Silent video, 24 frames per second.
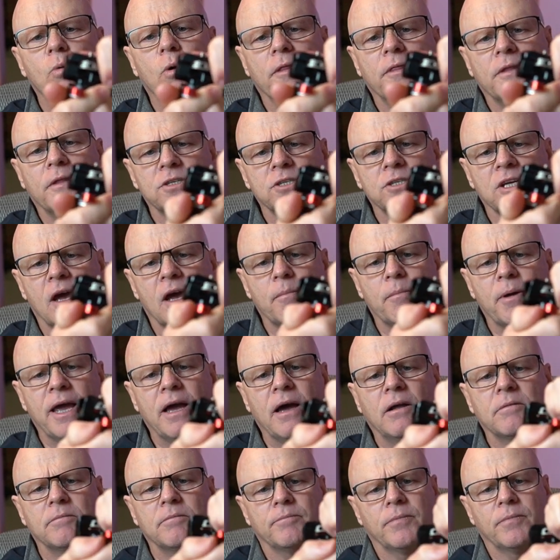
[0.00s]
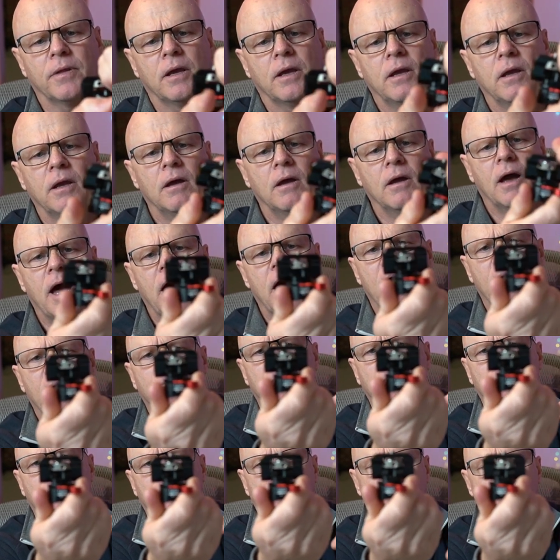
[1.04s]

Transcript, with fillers: one that's come out. Um,